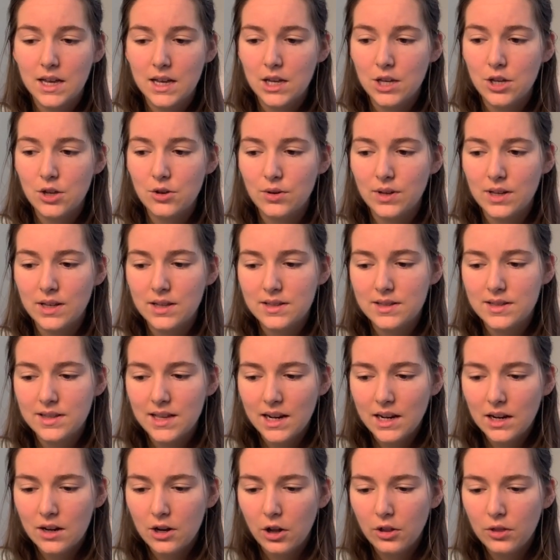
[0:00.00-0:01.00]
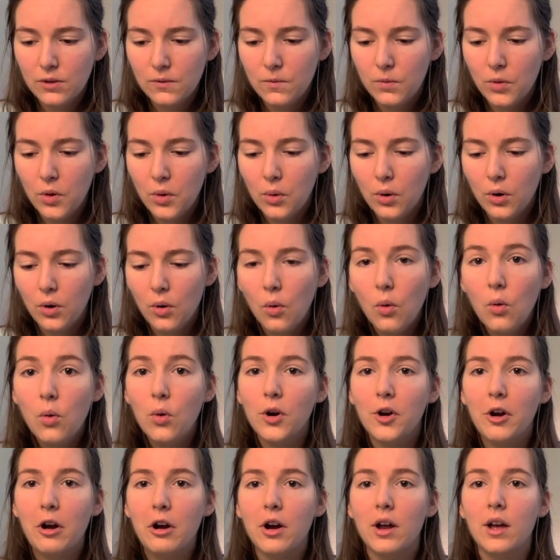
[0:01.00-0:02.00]
You can set it on the floor
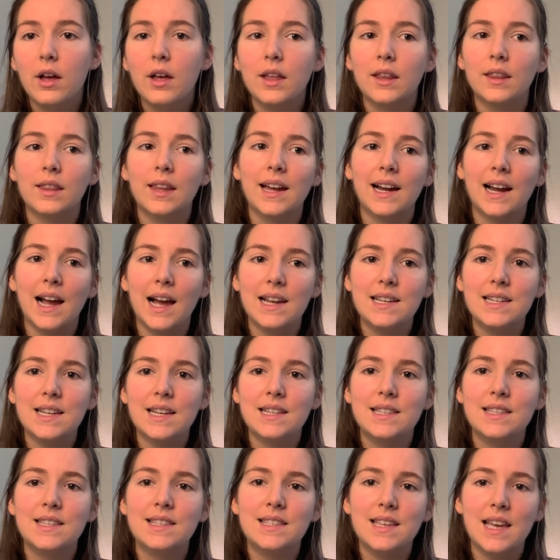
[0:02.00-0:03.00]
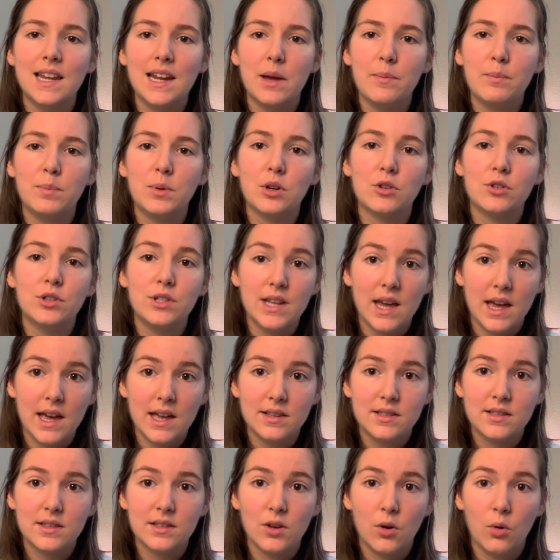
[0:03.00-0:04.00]
or, like I did, set up your
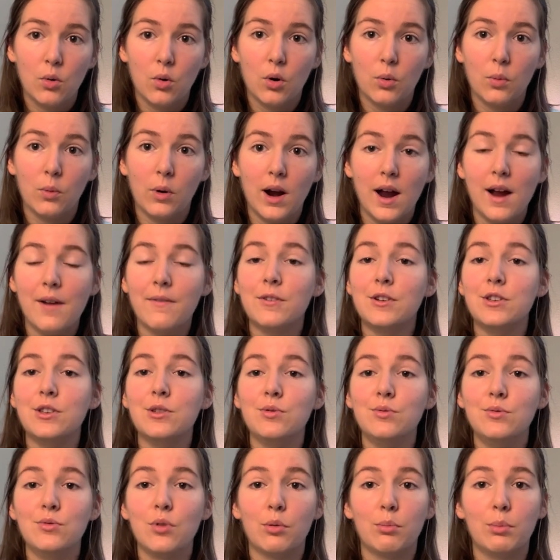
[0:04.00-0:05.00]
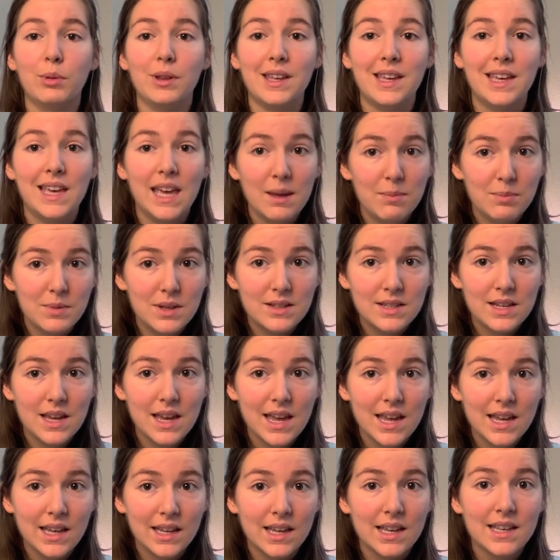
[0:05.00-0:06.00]
desk or wherever you normally keep the
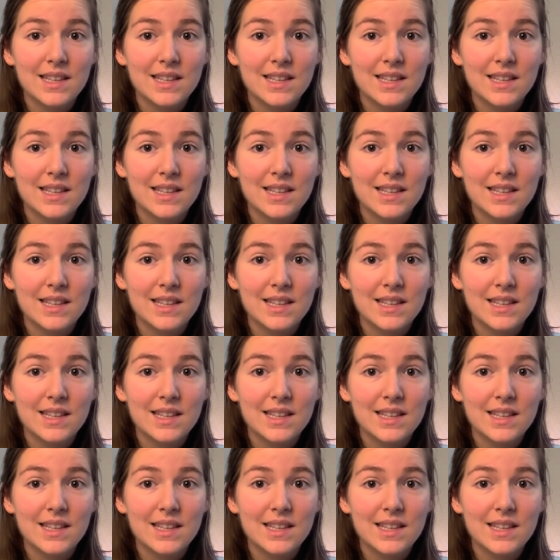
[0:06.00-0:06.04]
tank.